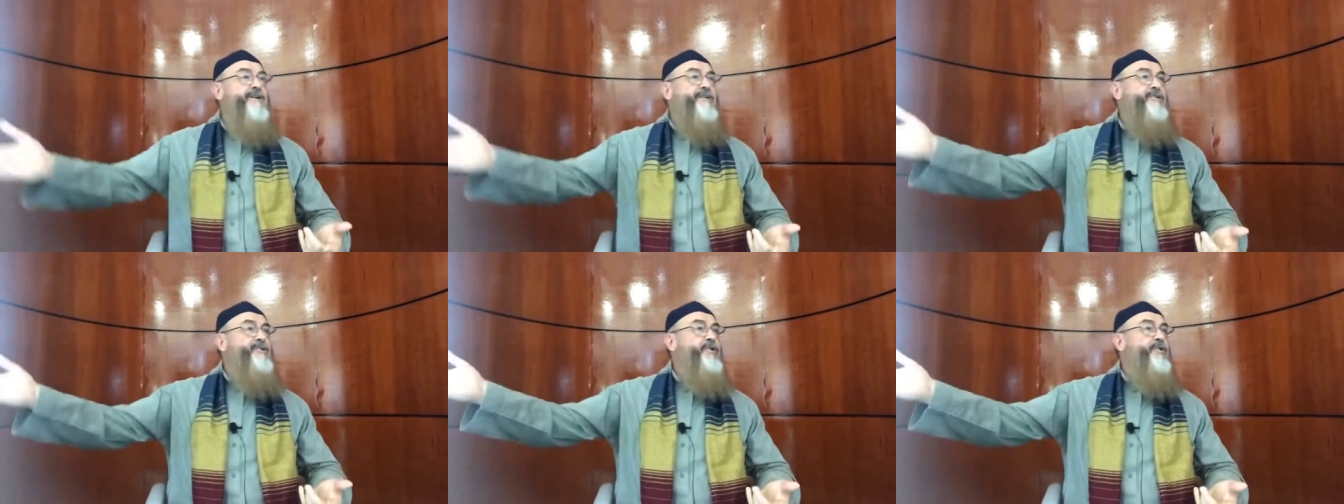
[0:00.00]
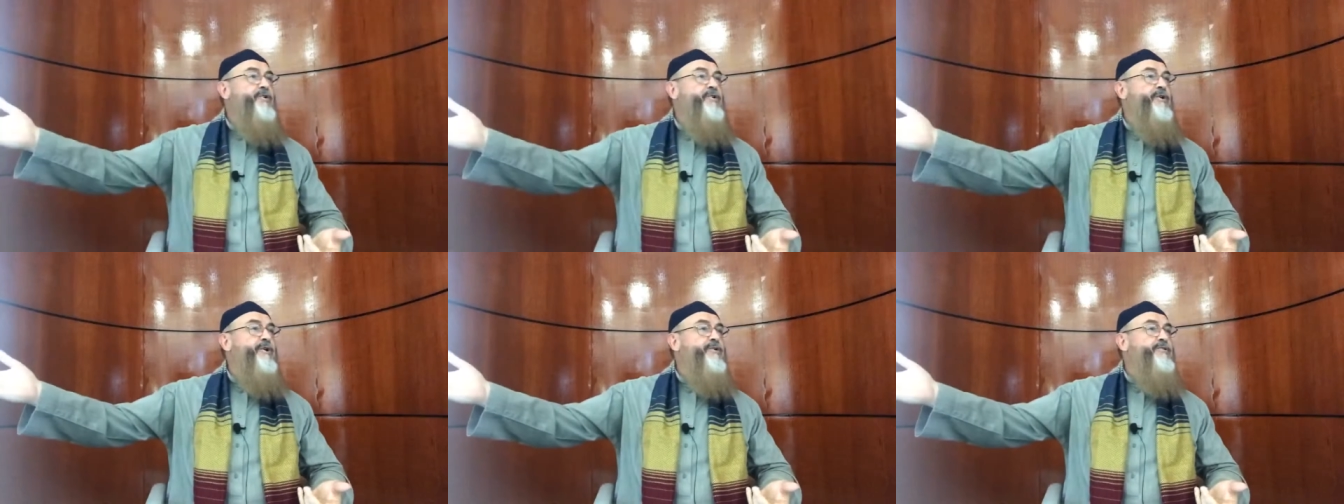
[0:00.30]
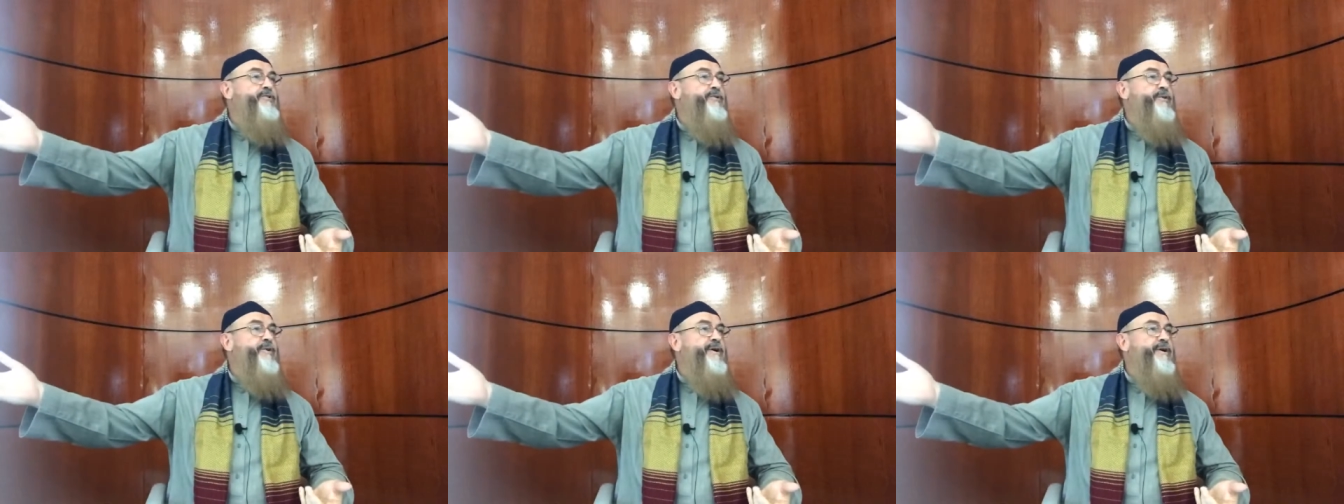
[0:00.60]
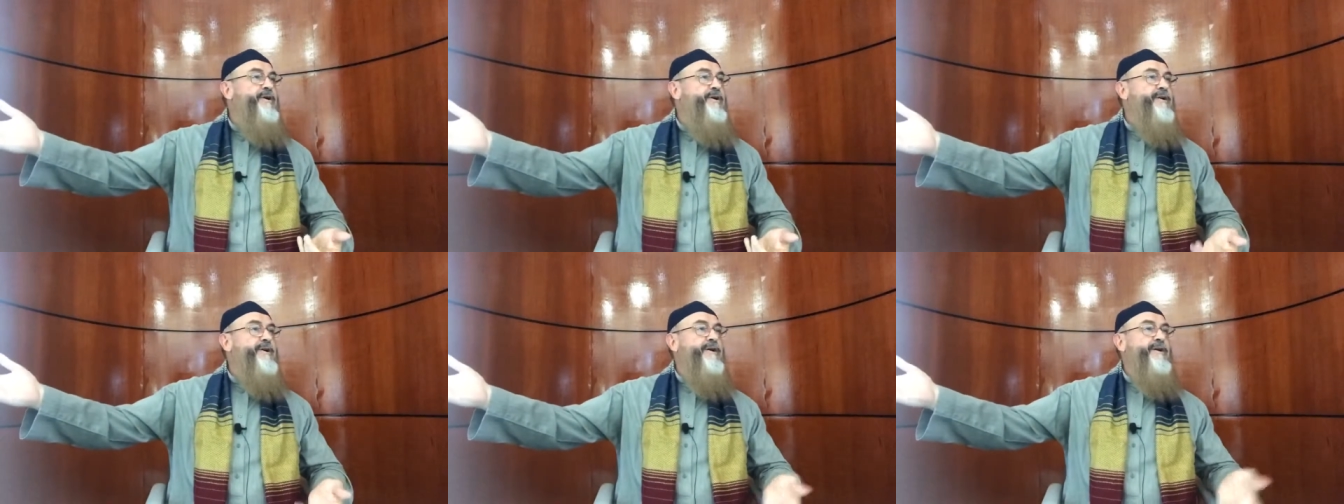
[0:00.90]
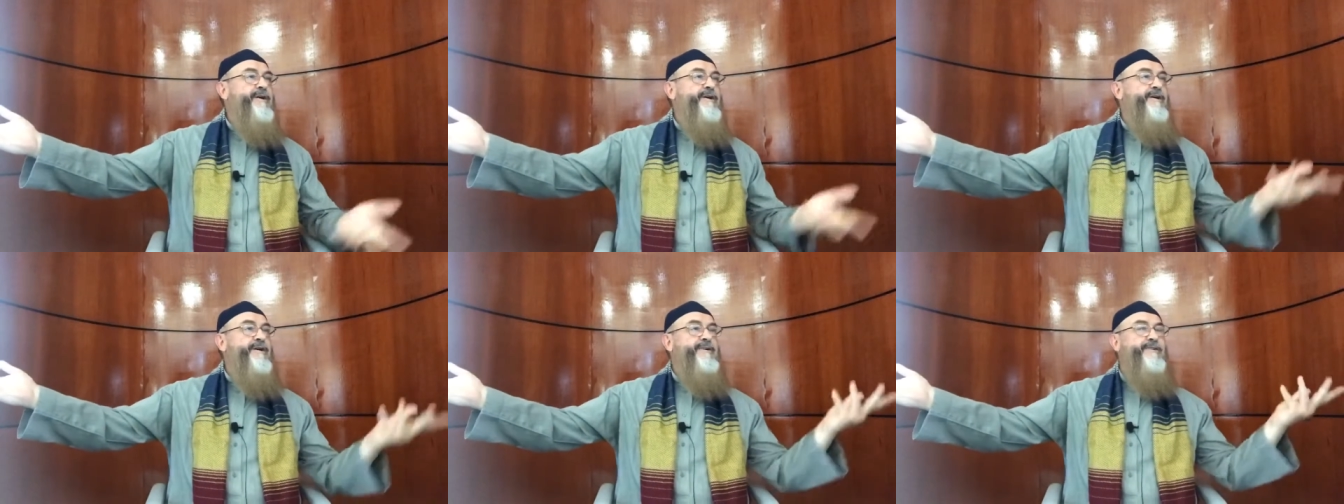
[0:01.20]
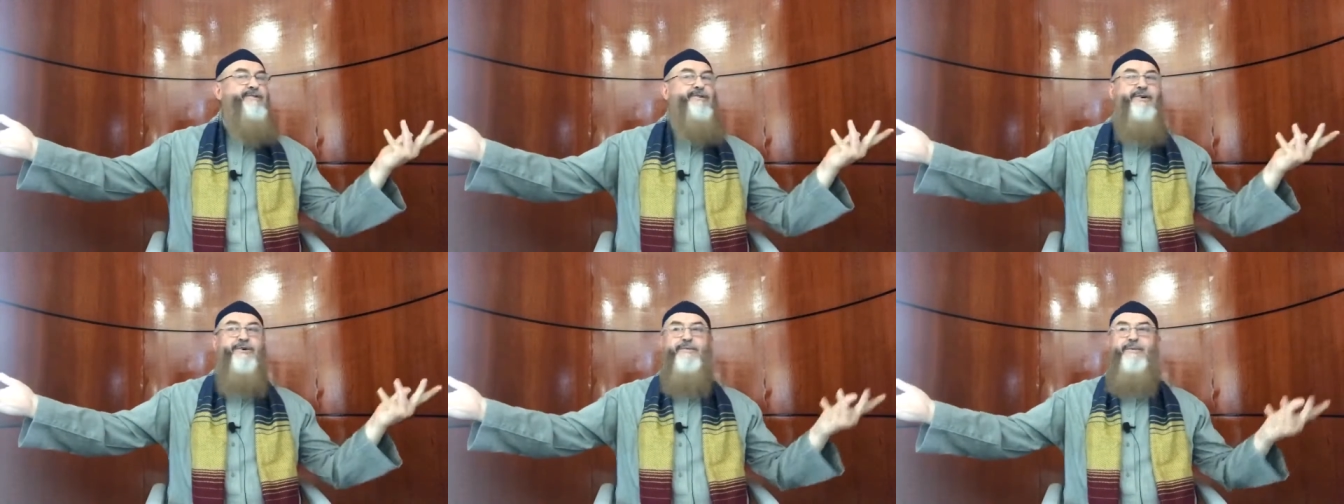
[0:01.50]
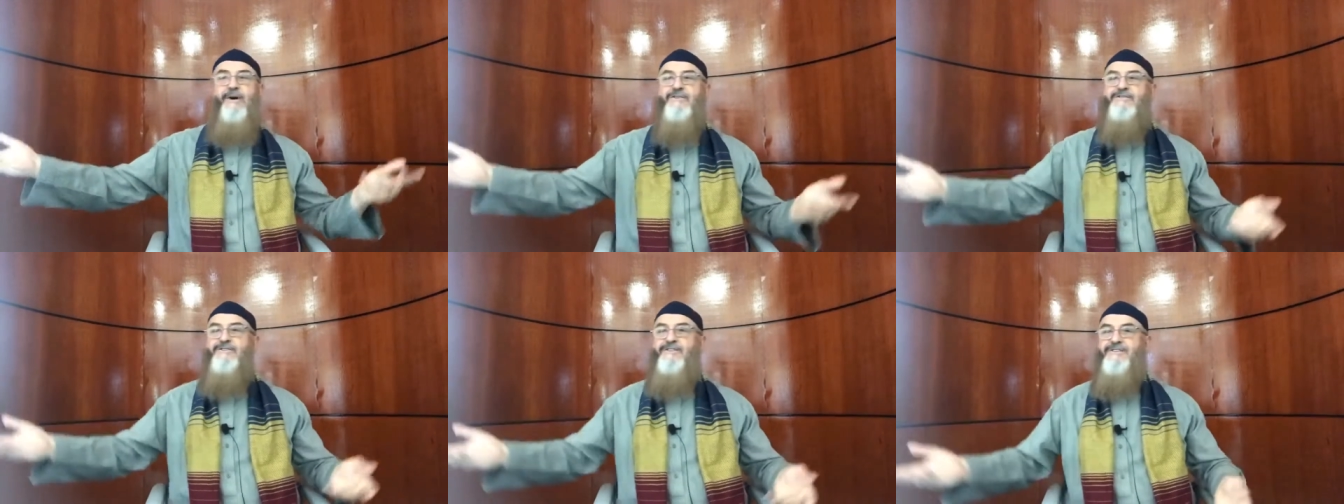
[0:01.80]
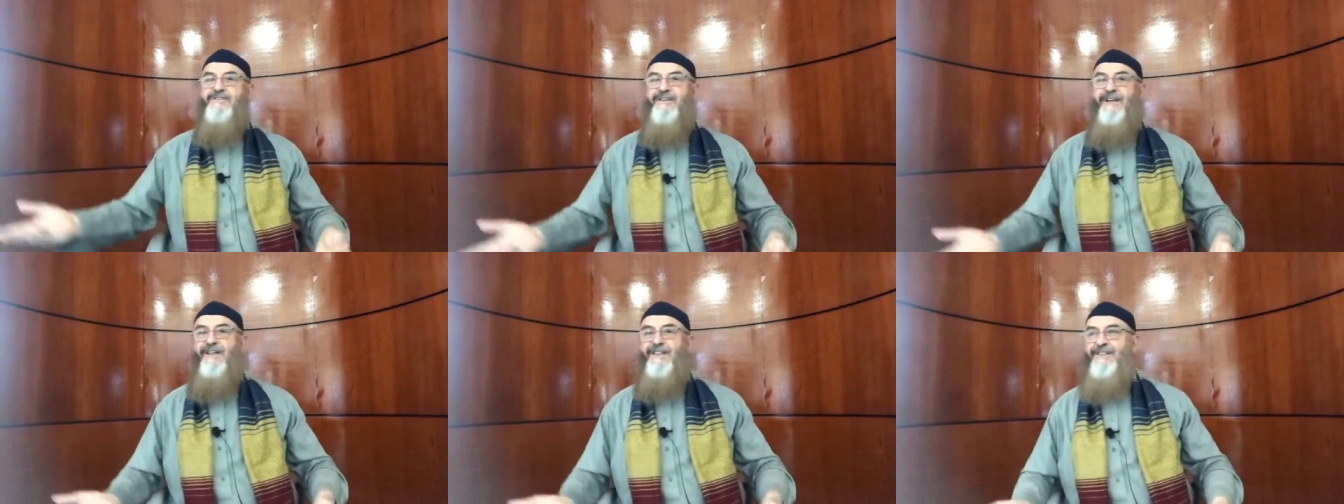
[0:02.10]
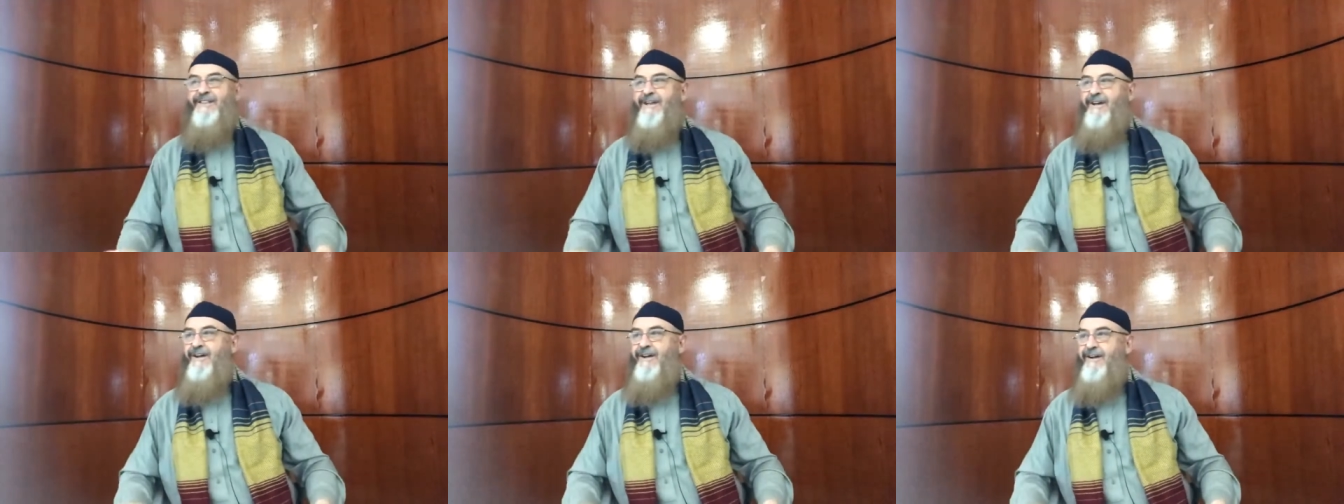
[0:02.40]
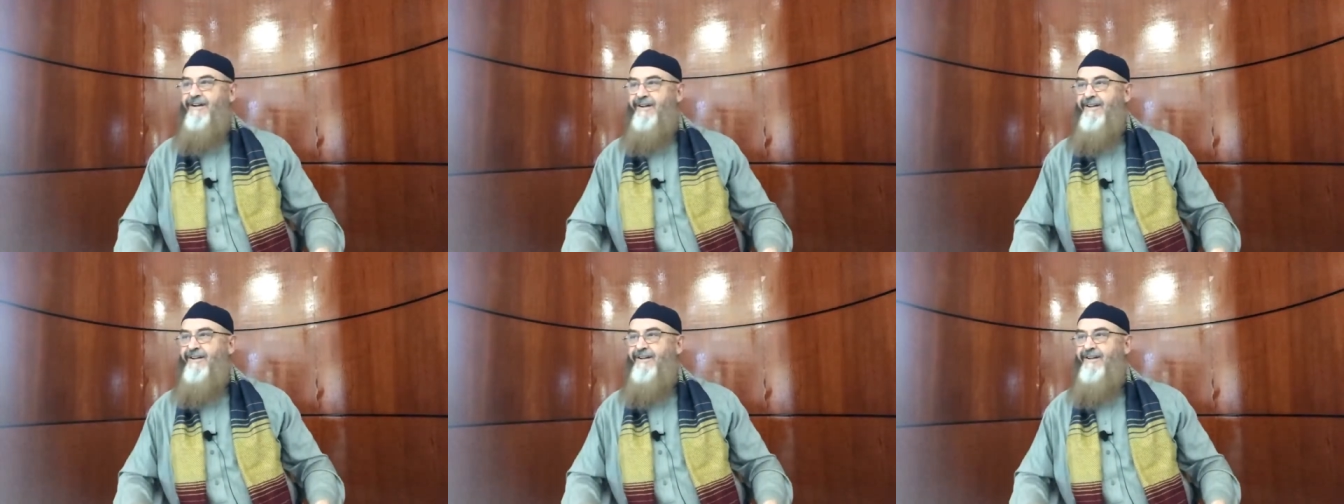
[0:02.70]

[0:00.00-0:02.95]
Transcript: You go to work, your boss is not there